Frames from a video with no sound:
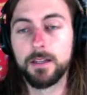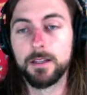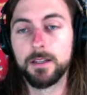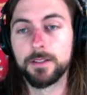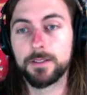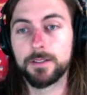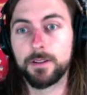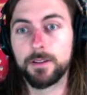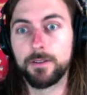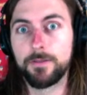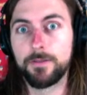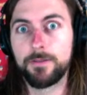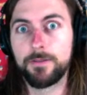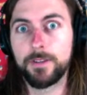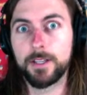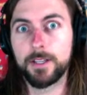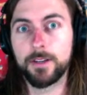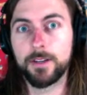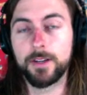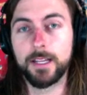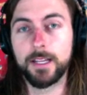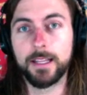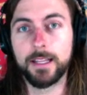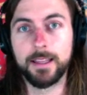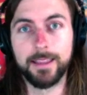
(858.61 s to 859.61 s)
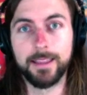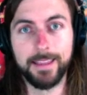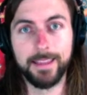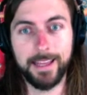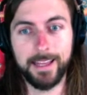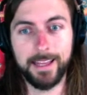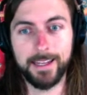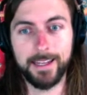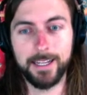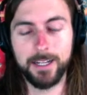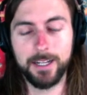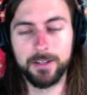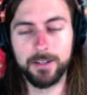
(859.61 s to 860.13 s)
So figuring
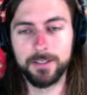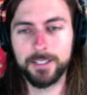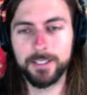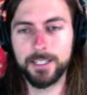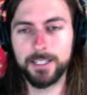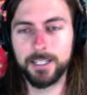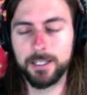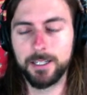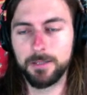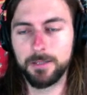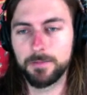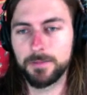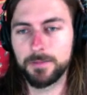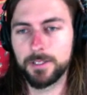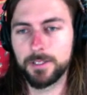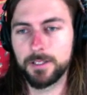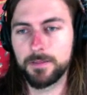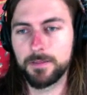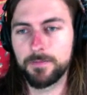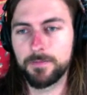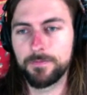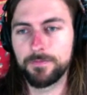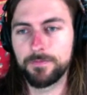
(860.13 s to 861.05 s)
that out helped,